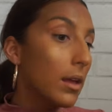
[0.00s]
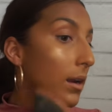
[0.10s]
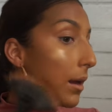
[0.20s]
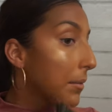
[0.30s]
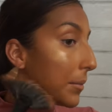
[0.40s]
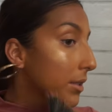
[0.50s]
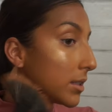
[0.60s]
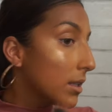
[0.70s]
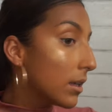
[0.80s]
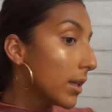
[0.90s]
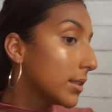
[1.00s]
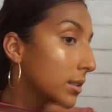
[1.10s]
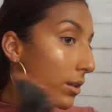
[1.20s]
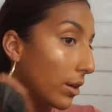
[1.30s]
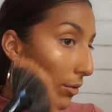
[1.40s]
And I'm a person that likes
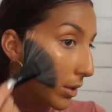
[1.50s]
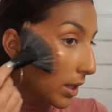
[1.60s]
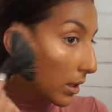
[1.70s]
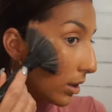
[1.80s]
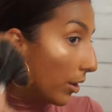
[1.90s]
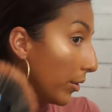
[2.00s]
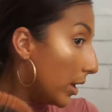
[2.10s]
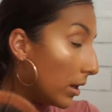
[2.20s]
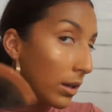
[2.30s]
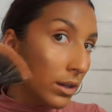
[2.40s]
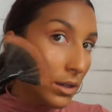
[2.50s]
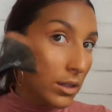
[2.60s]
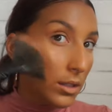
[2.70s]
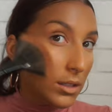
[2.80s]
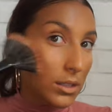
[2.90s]
to look really glowy,
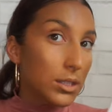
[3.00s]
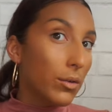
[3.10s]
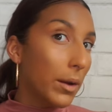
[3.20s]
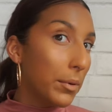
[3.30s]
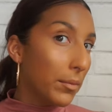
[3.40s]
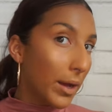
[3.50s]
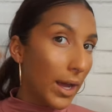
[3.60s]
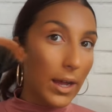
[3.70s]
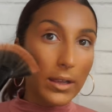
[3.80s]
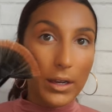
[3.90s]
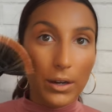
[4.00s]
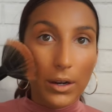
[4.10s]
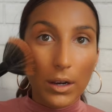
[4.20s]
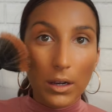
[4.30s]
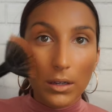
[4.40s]
so I put my
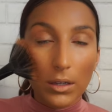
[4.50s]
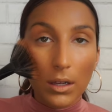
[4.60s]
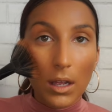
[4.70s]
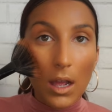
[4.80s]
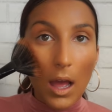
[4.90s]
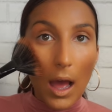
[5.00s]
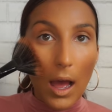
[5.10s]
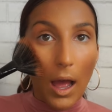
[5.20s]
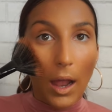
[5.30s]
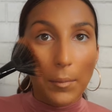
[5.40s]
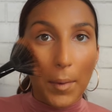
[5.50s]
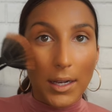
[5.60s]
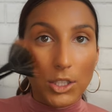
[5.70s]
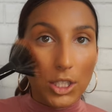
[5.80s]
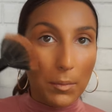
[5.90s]
highlighter on
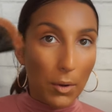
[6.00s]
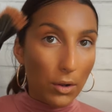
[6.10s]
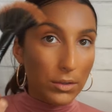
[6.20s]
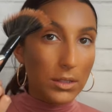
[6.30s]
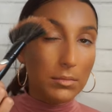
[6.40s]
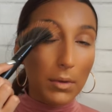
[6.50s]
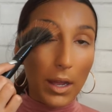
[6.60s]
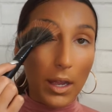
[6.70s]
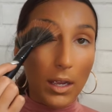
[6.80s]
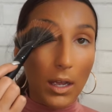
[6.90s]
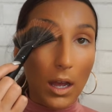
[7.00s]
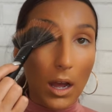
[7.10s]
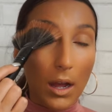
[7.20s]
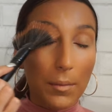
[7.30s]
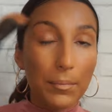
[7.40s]
my cheekbones, my
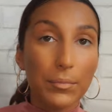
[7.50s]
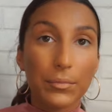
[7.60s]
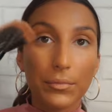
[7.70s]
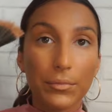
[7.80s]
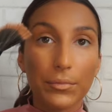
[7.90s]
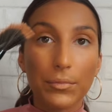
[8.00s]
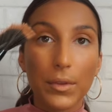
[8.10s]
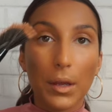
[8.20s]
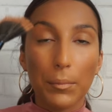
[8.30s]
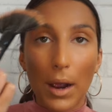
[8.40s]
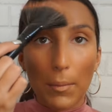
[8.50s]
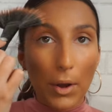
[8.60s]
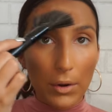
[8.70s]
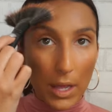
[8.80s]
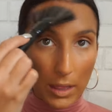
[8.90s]
brow
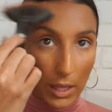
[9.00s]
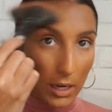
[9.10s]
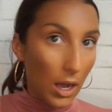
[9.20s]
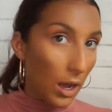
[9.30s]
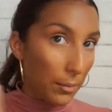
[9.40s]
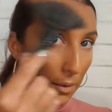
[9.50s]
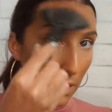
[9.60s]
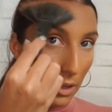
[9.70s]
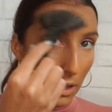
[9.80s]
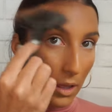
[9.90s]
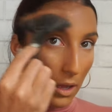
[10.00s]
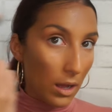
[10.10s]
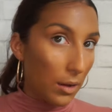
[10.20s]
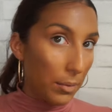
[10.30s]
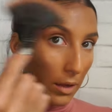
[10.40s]
bone, and then up
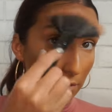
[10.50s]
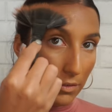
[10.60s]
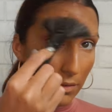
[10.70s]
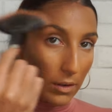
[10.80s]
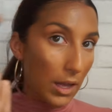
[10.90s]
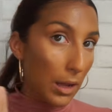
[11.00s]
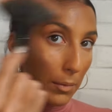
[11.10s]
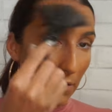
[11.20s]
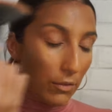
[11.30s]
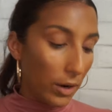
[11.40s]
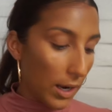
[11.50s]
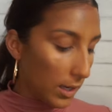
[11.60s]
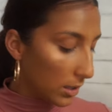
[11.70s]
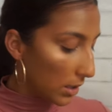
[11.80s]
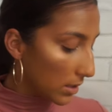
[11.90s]
above on my
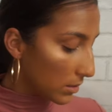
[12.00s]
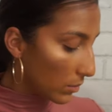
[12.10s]
forehead as